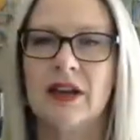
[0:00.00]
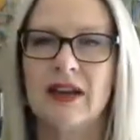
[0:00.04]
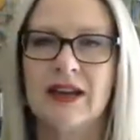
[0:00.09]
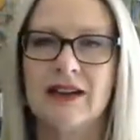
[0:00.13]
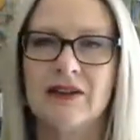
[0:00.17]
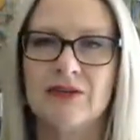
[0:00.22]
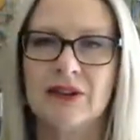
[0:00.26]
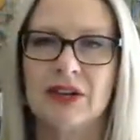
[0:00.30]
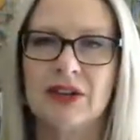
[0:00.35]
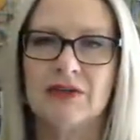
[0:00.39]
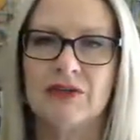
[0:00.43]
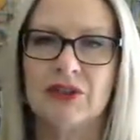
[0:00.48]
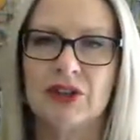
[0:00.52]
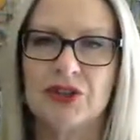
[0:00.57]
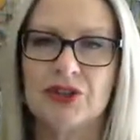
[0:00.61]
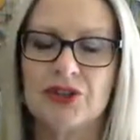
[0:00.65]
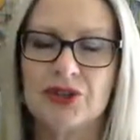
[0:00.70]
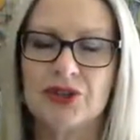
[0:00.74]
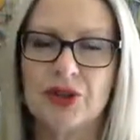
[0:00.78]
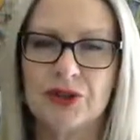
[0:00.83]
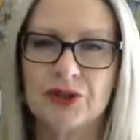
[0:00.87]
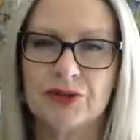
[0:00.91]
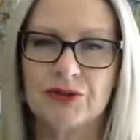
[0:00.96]
However,
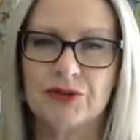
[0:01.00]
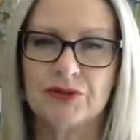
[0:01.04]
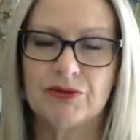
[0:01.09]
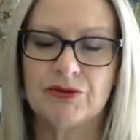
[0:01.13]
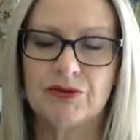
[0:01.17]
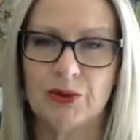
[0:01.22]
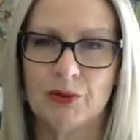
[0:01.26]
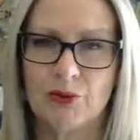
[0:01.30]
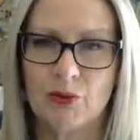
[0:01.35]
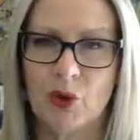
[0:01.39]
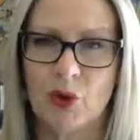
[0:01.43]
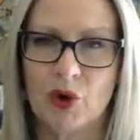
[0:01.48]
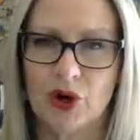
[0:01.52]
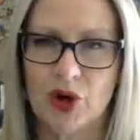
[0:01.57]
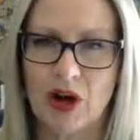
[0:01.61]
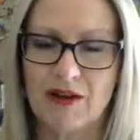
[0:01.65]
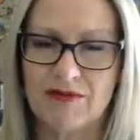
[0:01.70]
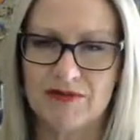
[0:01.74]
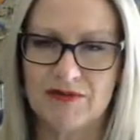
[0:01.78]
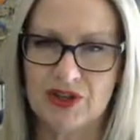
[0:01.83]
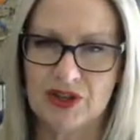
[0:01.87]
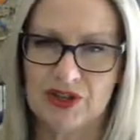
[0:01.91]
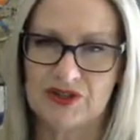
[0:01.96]
don't, from what
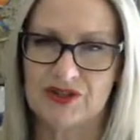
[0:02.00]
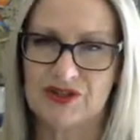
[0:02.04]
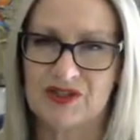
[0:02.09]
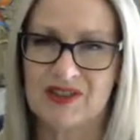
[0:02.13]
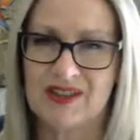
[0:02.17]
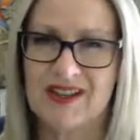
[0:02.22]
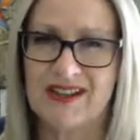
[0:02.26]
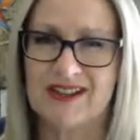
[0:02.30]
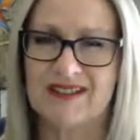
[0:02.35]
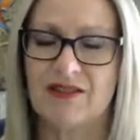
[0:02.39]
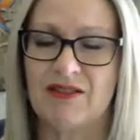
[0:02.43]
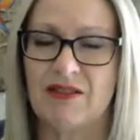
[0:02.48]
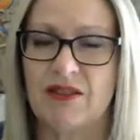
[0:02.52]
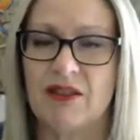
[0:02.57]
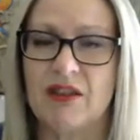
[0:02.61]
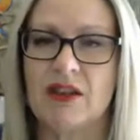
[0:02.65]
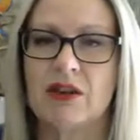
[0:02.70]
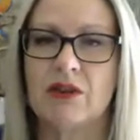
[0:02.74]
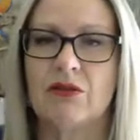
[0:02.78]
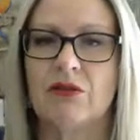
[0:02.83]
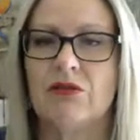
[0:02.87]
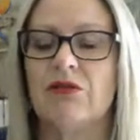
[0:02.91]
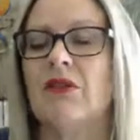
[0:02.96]
I've just said,
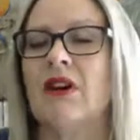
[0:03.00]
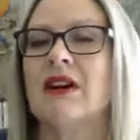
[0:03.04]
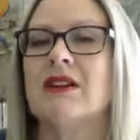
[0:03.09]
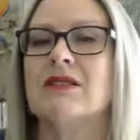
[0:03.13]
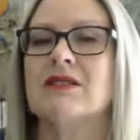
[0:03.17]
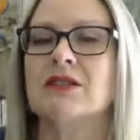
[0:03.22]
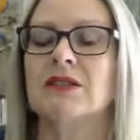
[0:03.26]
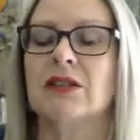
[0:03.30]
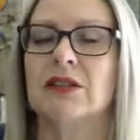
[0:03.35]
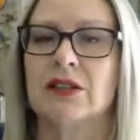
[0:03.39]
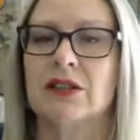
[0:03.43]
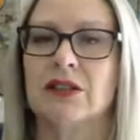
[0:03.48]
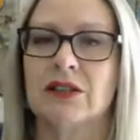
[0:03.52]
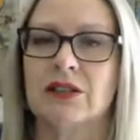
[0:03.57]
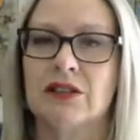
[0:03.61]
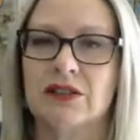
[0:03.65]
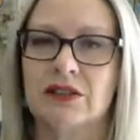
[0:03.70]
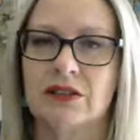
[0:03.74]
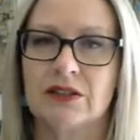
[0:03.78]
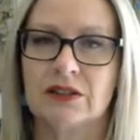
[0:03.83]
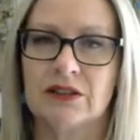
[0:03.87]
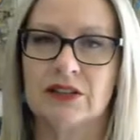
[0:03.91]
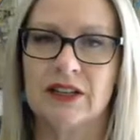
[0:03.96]
think that
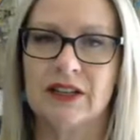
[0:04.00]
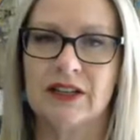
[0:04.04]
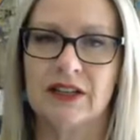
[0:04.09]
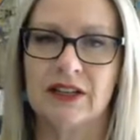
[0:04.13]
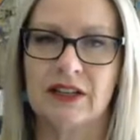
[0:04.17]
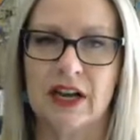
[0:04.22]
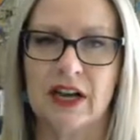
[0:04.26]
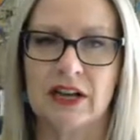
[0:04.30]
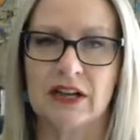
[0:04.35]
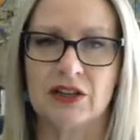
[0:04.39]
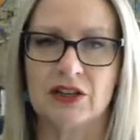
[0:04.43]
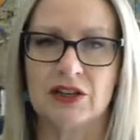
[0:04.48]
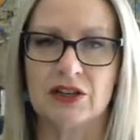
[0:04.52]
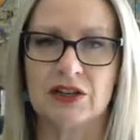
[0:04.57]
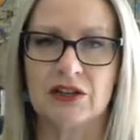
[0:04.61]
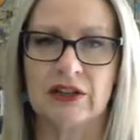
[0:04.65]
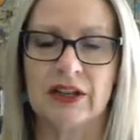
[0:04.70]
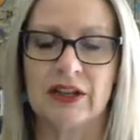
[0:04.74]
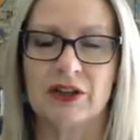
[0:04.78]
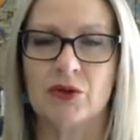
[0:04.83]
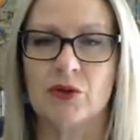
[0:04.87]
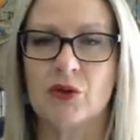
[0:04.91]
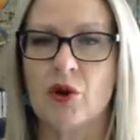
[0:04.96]
getting a
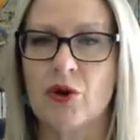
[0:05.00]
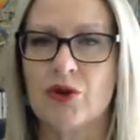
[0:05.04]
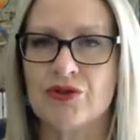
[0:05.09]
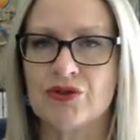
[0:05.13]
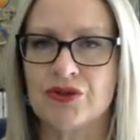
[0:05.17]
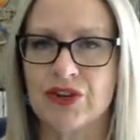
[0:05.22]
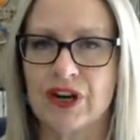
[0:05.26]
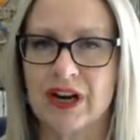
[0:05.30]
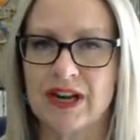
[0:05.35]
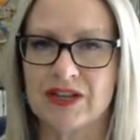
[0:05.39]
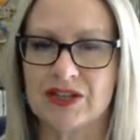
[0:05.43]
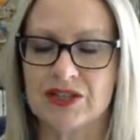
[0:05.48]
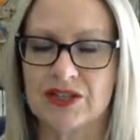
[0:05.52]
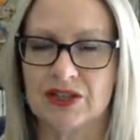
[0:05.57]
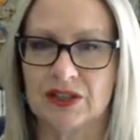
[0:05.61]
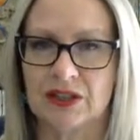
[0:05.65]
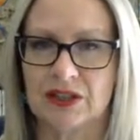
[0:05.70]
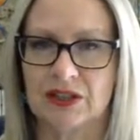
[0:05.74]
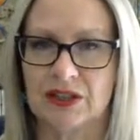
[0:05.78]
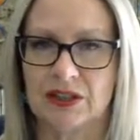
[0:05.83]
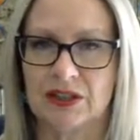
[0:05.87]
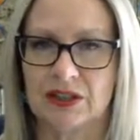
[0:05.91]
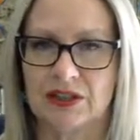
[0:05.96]
collateral contract
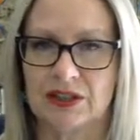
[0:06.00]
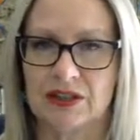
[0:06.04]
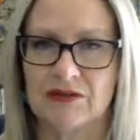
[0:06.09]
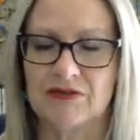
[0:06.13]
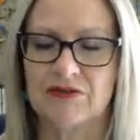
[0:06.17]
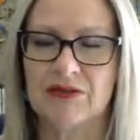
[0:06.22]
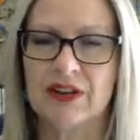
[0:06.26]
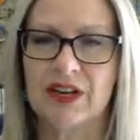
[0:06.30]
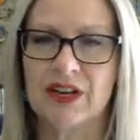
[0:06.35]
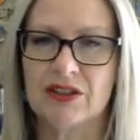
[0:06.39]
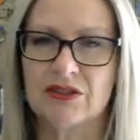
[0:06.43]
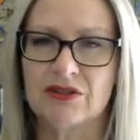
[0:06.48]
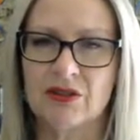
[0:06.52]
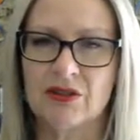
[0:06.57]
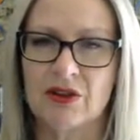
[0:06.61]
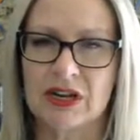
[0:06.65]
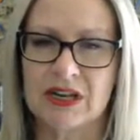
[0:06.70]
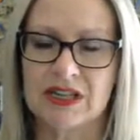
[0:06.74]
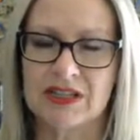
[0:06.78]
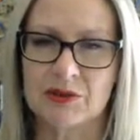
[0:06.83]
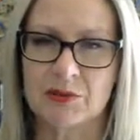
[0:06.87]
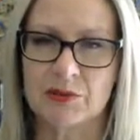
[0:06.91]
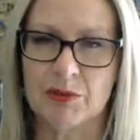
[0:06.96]

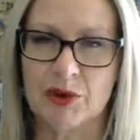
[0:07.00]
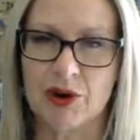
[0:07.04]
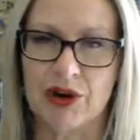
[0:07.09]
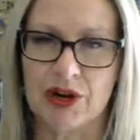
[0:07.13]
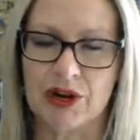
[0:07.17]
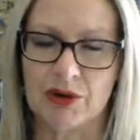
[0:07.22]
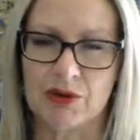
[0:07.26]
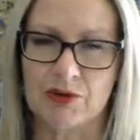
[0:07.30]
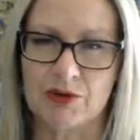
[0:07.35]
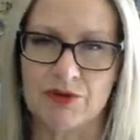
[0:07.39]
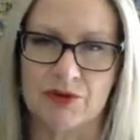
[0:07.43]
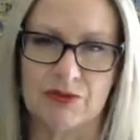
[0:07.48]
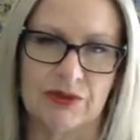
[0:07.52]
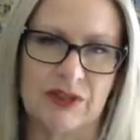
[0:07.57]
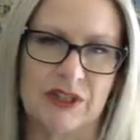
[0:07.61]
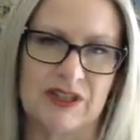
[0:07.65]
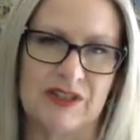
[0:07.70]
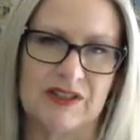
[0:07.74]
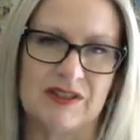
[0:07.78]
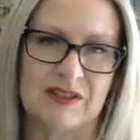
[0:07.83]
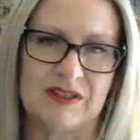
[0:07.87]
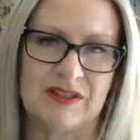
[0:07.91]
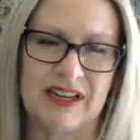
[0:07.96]
recognised by a court
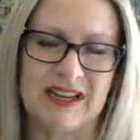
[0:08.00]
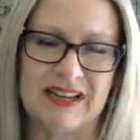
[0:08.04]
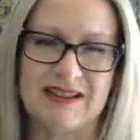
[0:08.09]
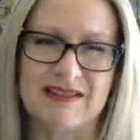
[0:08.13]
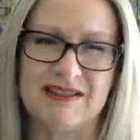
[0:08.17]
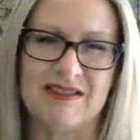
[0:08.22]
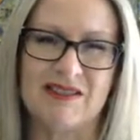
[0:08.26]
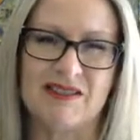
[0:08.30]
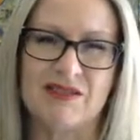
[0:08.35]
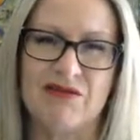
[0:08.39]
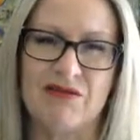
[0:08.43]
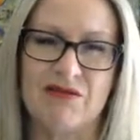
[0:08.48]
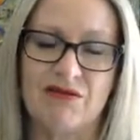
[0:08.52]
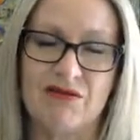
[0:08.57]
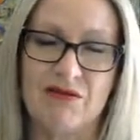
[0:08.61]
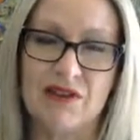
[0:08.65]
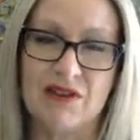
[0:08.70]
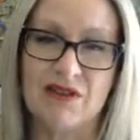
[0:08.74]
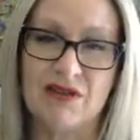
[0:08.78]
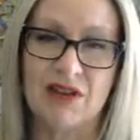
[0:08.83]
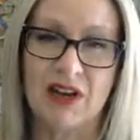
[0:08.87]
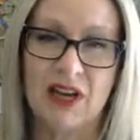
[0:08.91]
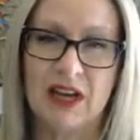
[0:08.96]
is an easy
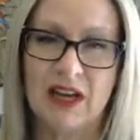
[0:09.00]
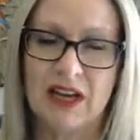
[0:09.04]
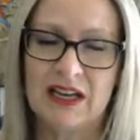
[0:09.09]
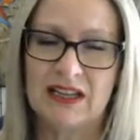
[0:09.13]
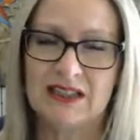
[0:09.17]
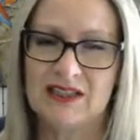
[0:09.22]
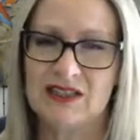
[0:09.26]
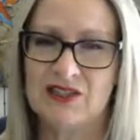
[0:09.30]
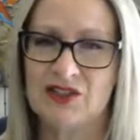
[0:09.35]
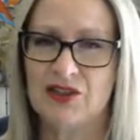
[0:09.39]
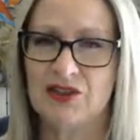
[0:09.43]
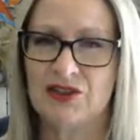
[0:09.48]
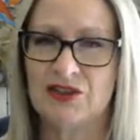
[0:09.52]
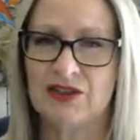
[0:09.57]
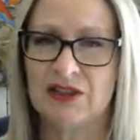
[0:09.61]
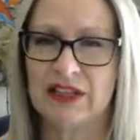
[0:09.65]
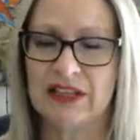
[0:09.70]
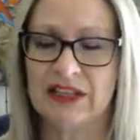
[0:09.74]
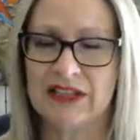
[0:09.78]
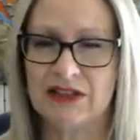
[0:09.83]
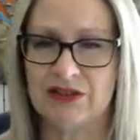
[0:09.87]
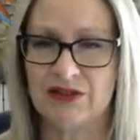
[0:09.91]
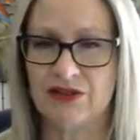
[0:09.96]
thing. It's
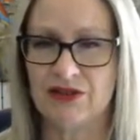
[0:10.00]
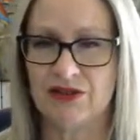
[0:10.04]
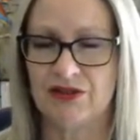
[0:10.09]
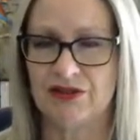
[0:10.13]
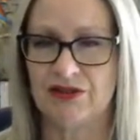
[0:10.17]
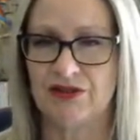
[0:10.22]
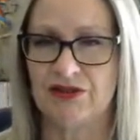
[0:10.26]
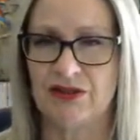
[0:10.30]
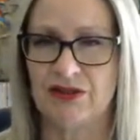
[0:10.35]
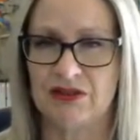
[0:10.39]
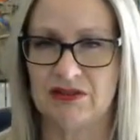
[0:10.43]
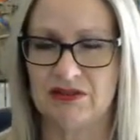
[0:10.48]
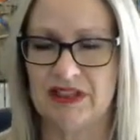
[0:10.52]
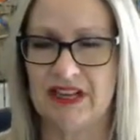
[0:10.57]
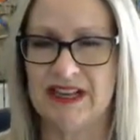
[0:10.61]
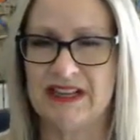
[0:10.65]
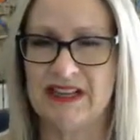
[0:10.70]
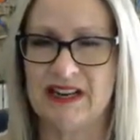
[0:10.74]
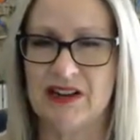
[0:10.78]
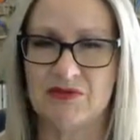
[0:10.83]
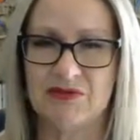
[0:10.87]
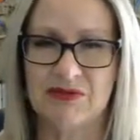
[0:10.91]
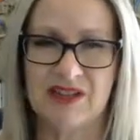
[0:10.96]
certainly no lay
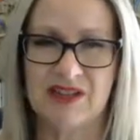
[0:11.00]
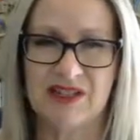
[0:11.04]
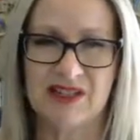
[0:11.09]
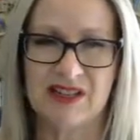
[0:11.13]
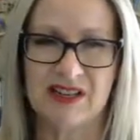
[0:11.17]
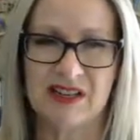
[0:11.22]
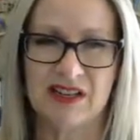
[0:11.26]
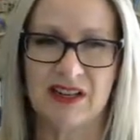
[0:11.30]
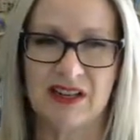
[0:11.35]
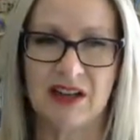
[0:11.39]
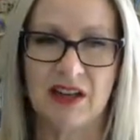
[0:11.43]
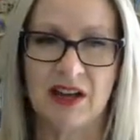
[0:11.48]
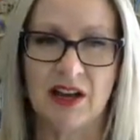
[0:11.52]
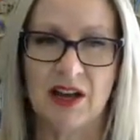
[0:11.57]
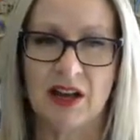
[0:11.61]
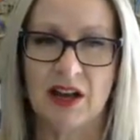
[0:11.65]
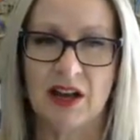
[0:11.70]
down misere.